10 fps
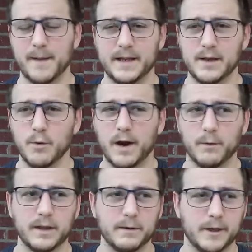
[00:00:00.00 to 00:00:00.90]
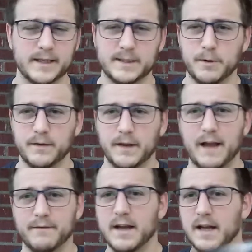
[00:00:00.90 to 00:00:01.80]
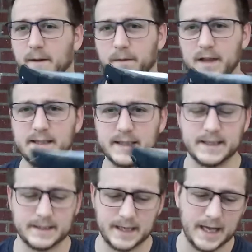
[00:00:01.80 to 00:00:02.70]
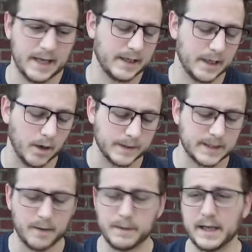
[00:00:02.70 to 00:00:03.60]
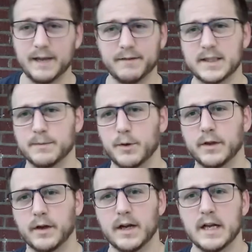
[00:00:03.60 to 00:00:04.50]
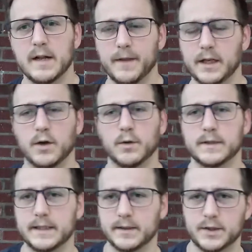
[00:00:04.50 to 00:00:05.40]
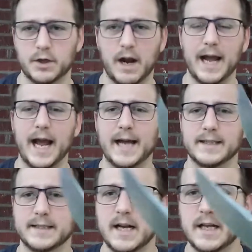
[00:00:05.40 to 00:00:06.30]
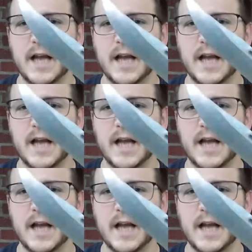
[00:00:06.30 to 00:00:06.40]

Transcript: I mean, you want a really smooth knife, this is it. It's going to be even smoother than Cold Steel's Triads.